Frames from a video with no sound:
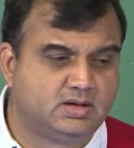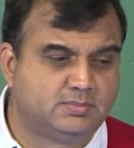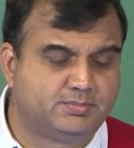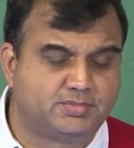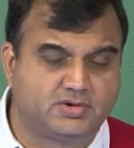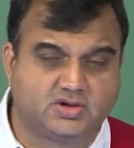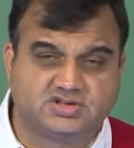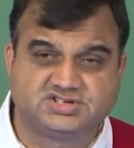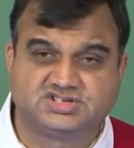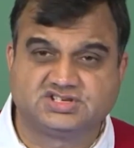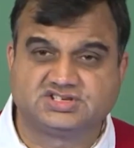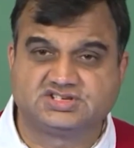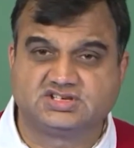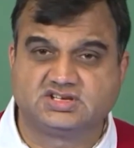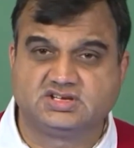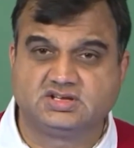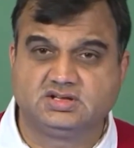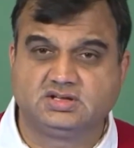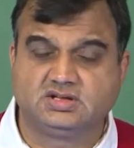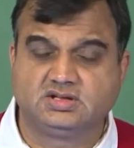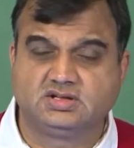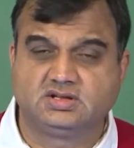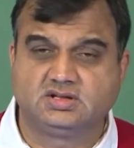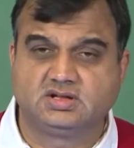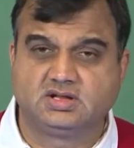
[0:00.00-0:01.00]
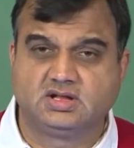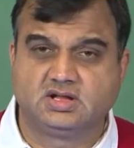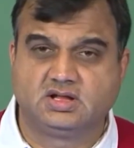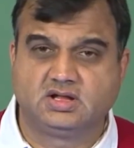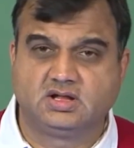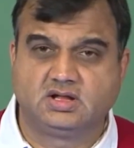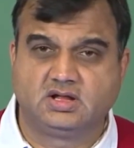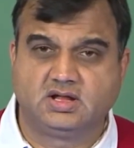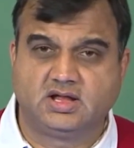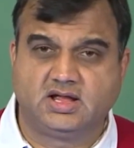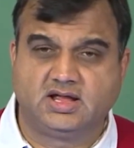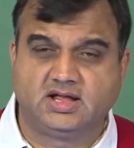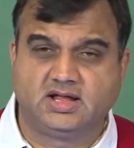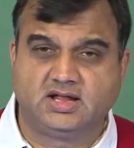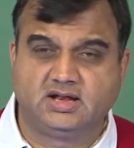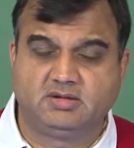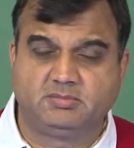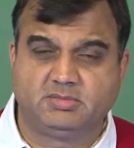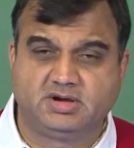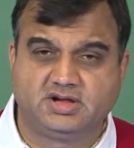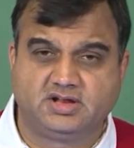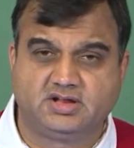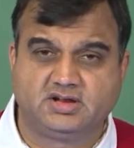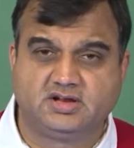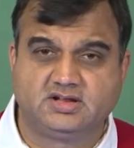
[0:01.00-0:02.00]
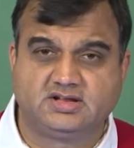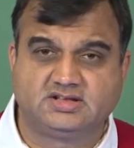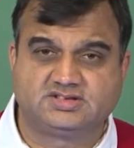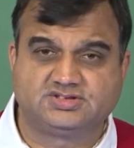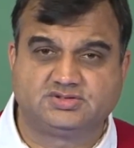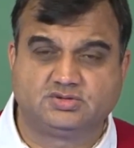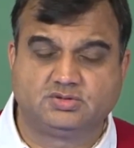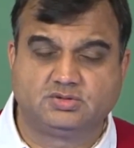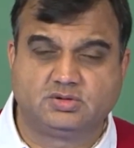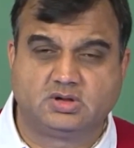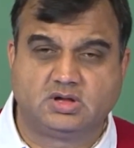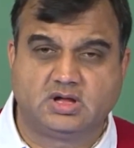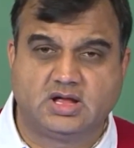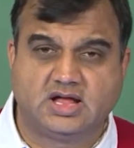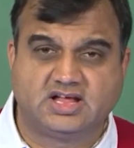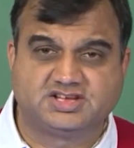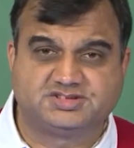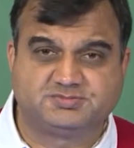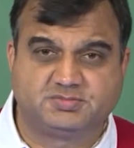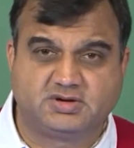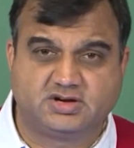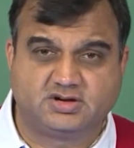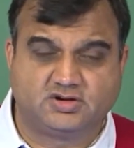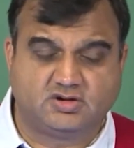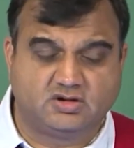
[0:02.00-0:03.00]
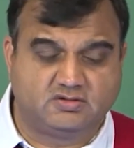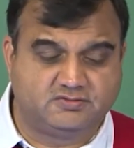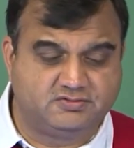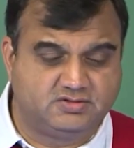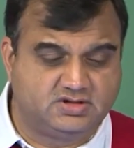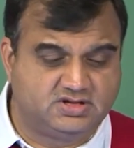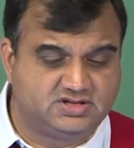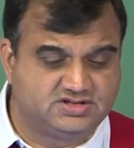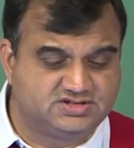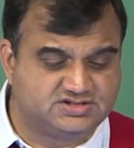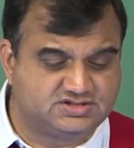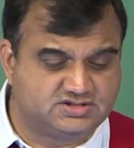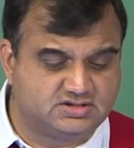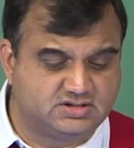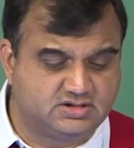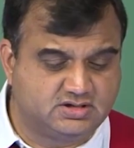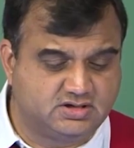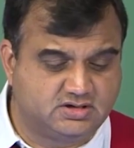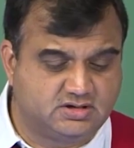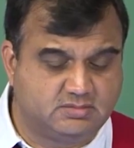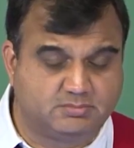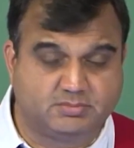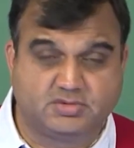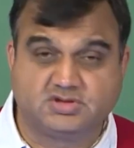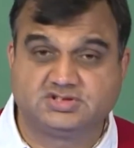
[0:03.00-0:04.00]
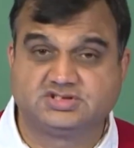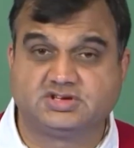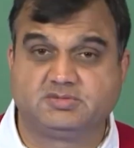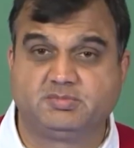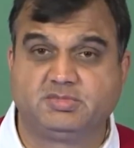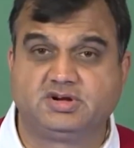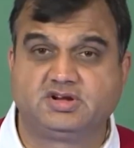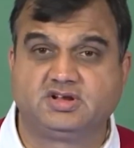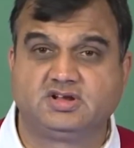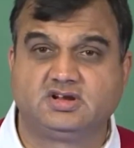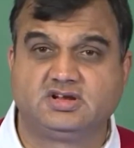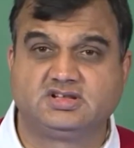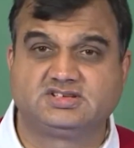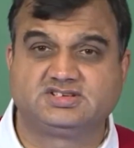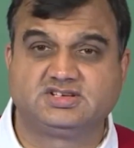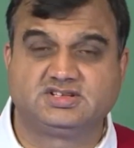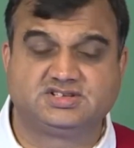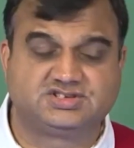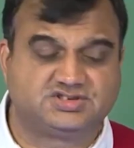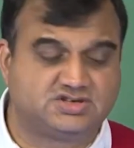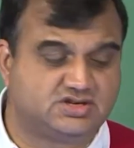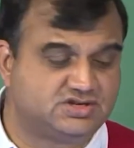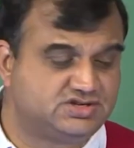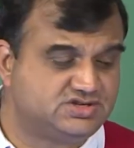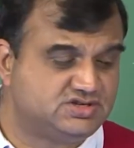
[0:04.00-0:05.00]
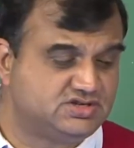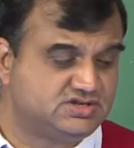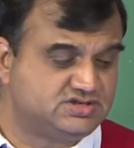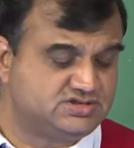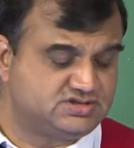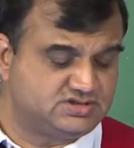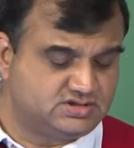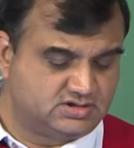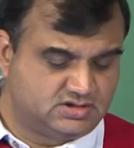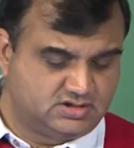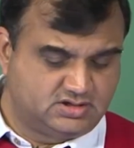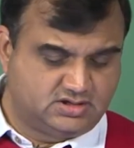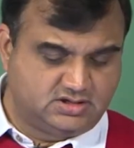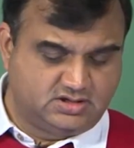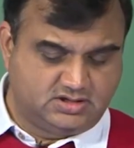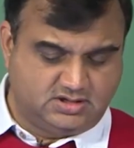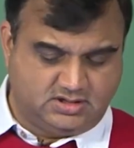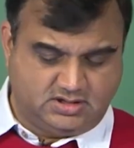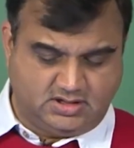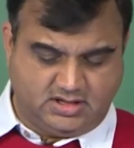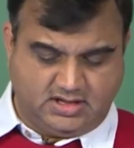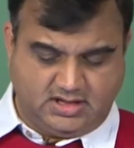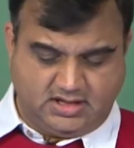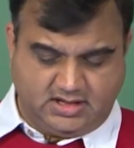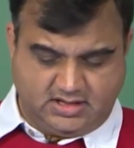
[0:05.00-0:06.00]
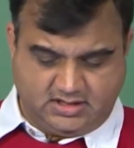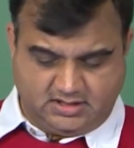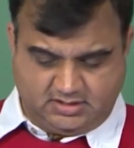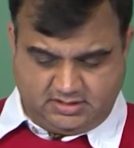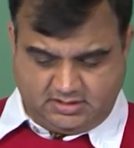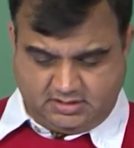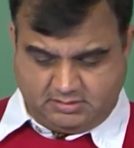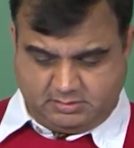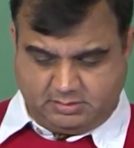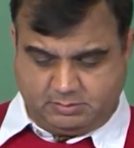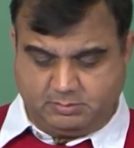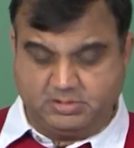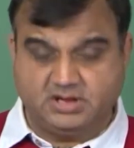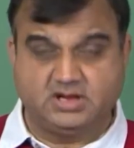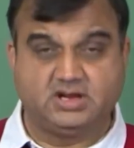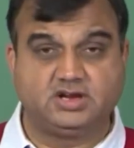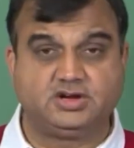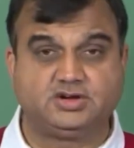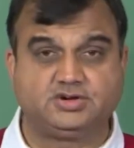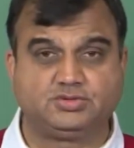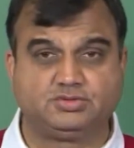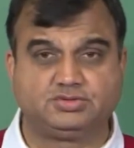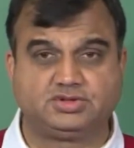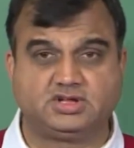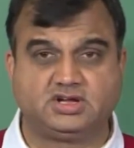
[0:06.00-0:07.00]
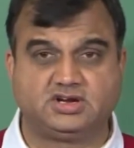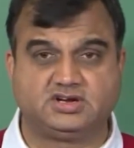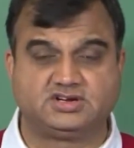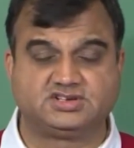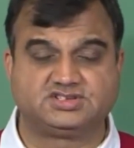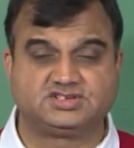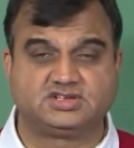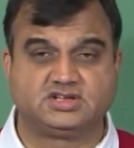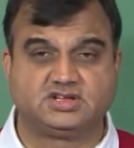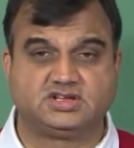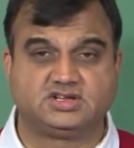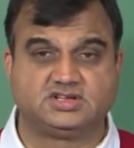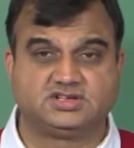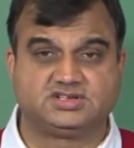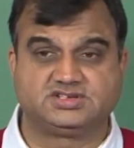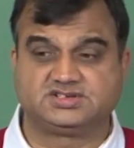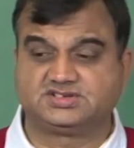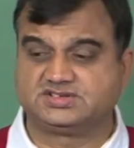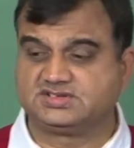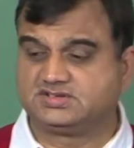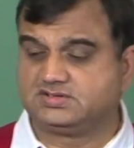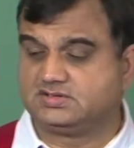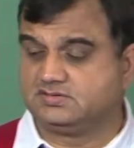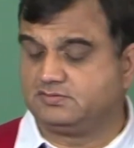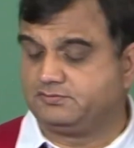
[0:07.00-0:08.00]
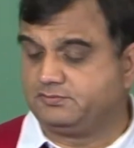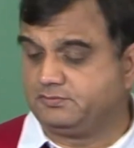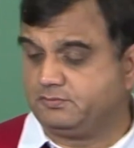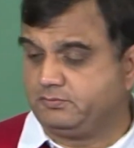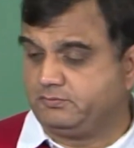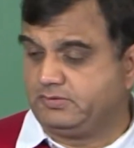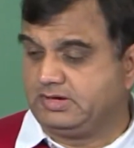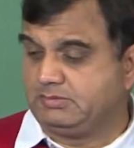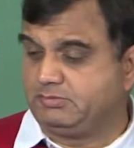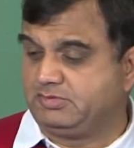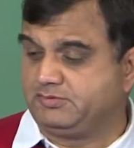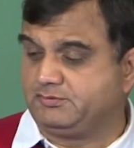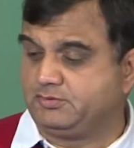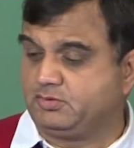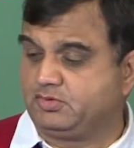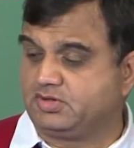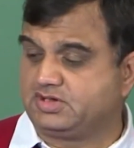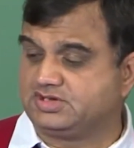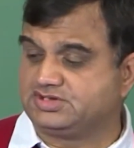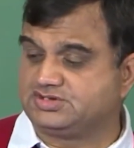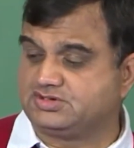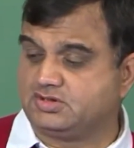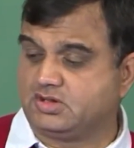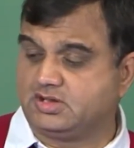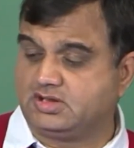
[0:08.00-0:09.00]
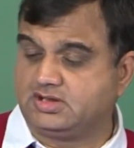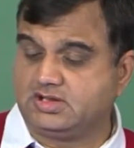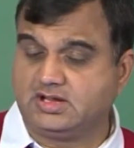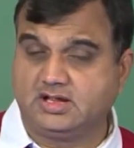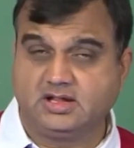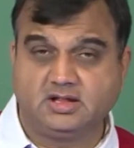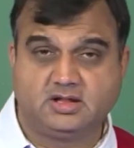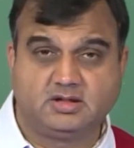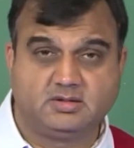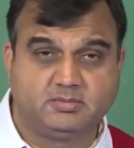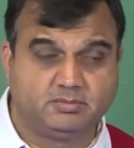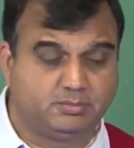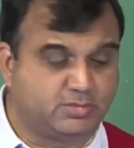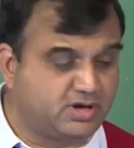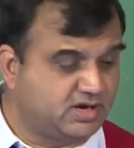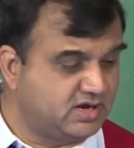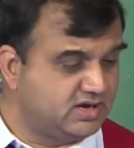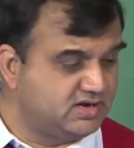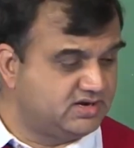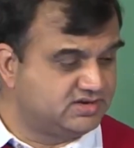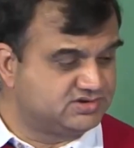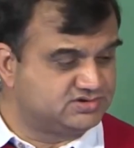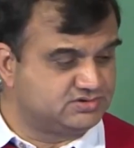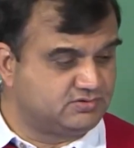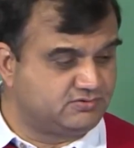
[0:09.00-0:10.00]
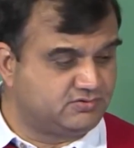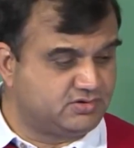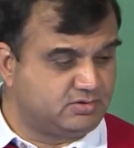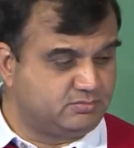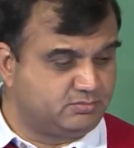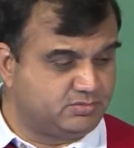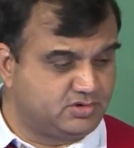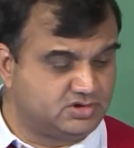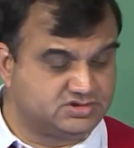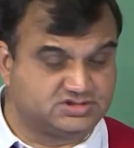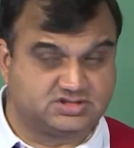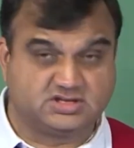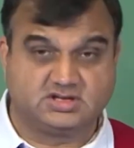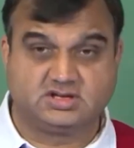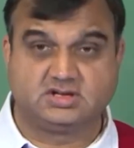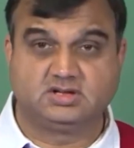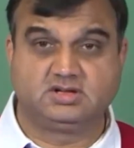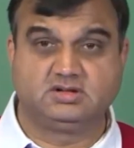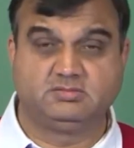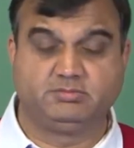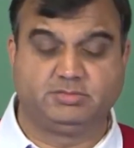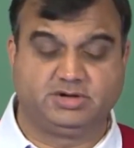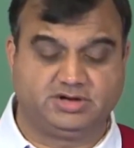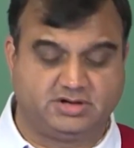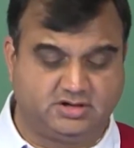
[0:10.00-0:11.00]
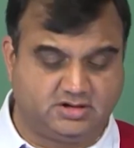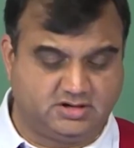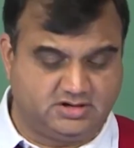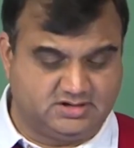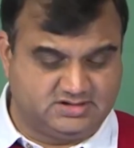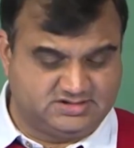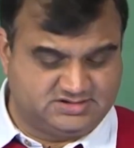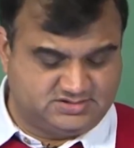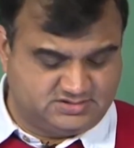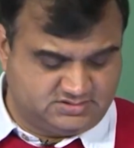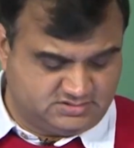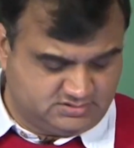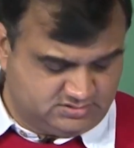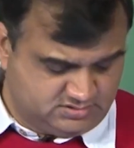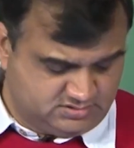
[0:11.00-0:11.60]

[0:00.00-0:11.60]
processing and materials aspect of these composite materials and structures, and the remaining 2/3 will be focused on the mechanics of composite materials.